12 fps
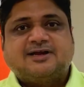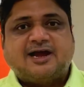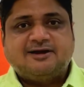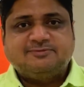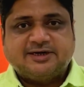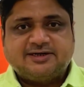
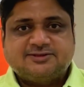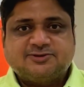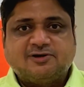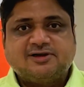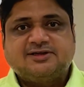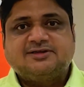I am Narendra
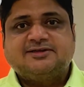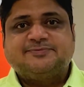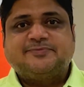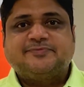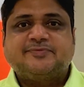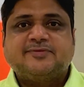Solanki.
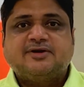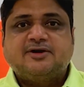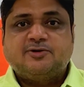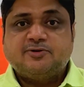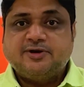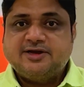
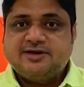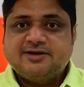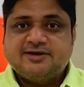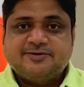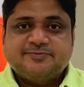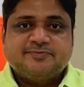Today,
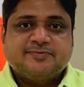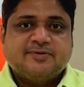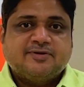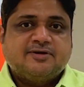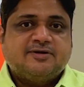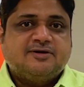
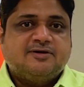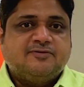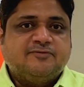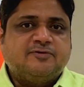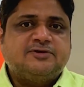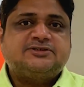
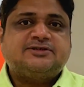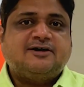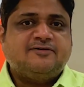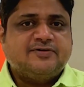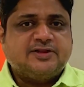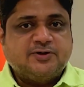we will
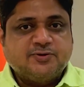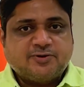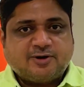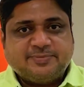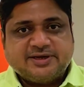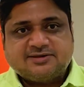start with a new
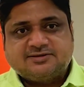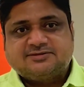topic,